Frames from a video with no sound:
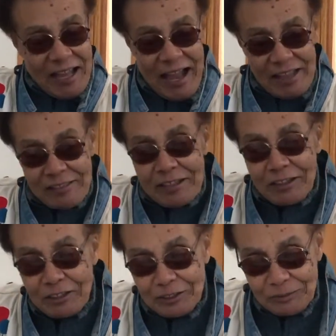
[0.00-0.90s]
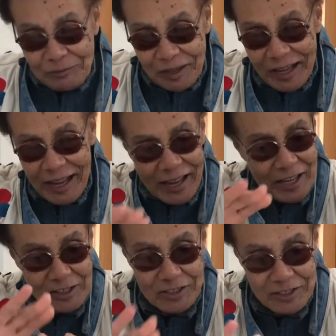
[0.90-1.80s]
I think I
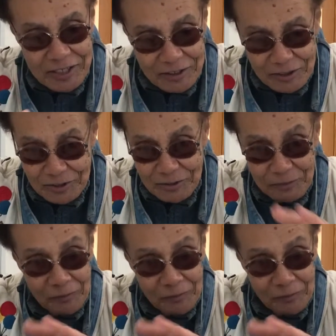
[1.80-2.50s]
hate to say this.